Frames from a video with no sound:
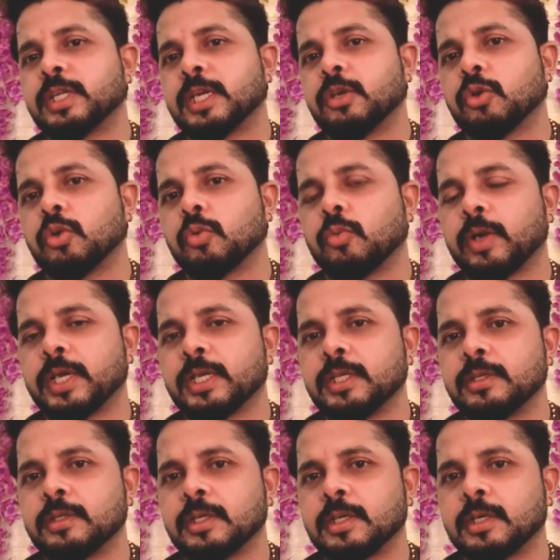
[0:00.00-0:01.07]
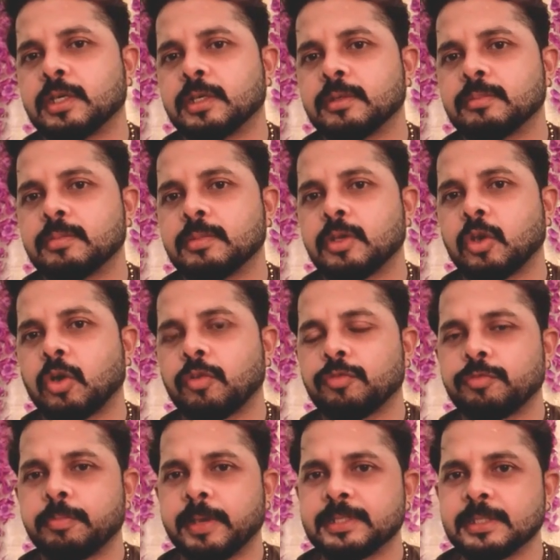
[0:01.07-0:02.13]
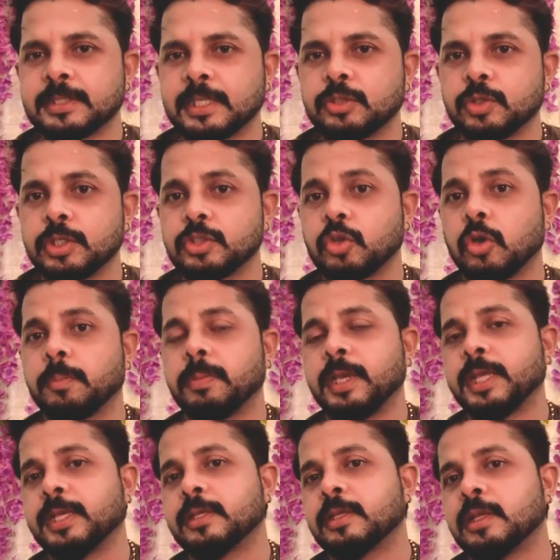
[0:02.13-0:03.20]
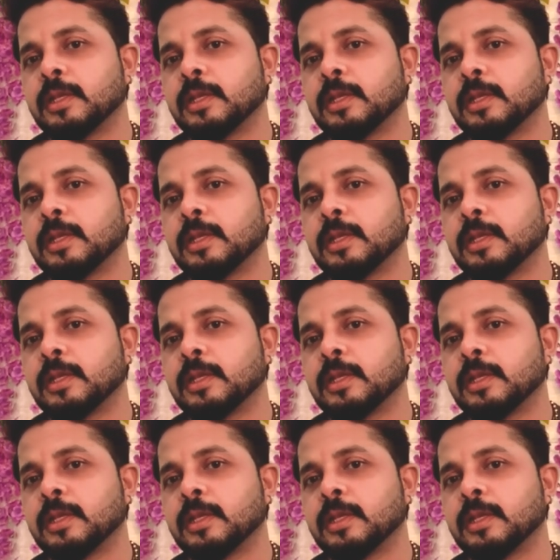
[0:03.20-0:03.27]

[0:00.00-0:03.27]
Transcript: I don't know why a lot of matches Ashwin is not playing.